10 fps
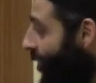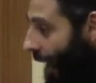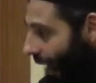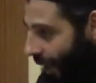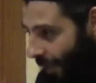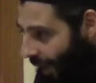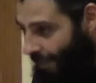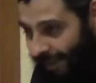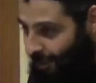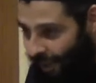finished, I, I, I
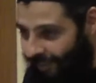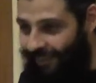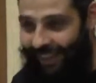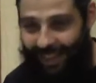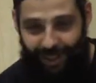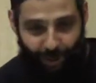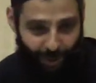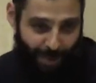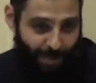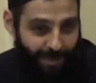meant to give the cake to
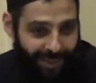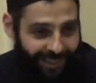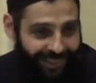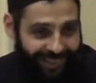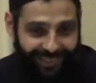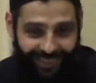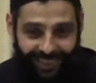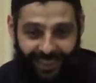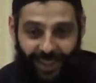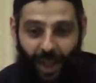them,
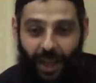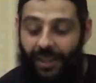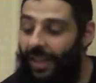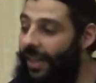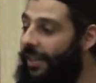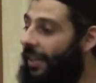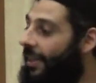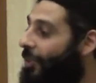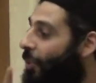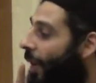right? And they
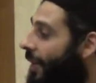didn't